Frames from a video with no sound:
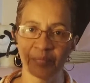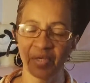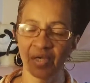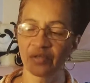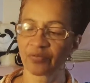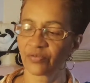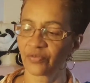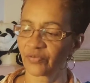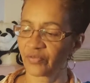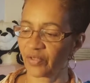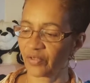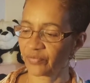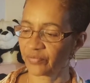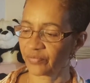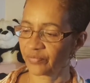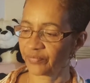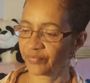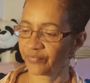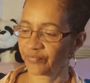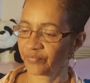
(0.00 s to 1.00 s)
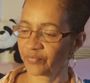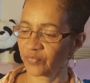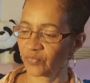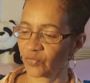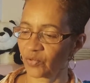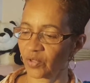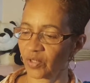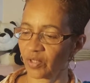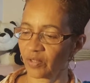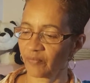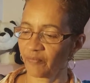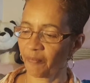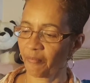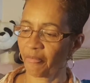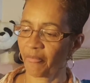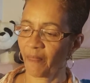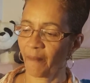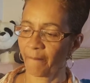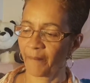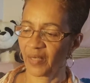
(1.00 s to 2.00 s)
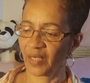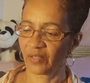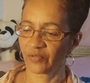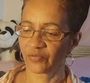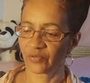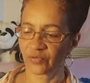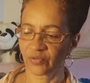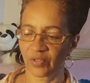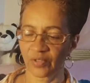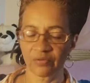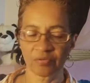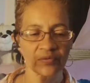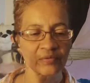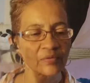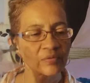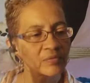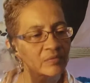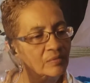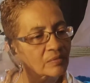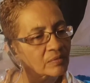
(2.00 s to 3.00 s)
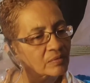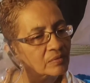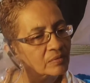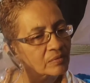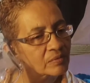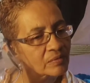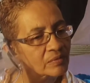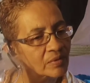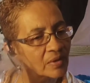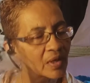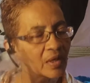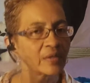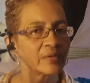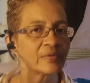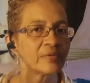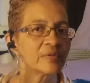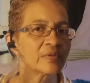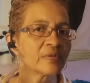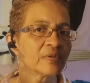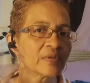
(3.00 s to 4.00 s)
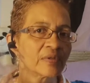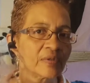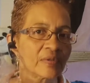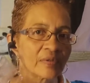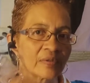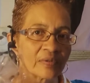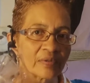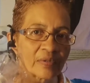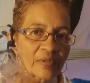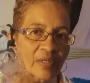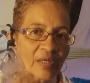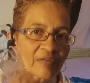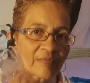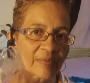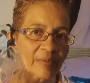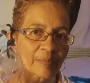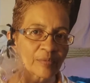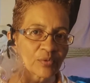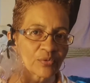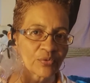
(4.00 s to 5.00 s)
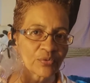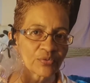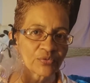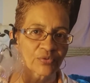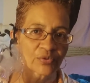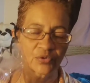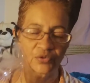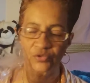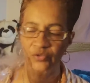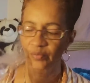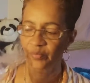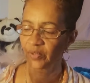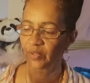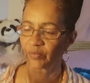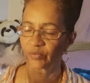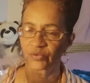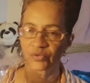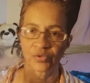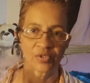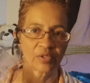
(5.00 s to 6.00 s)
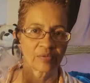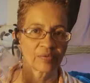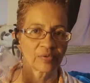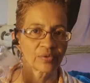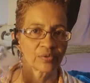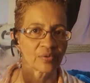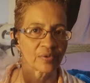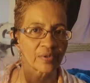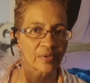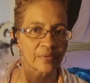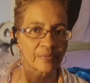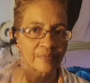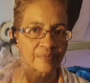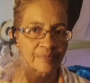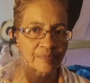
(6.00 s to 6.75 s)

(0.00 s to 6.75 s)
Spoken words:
Pass the test, okay? Pass the test. And I have my Bluetooth, so you should be able to hear it through there.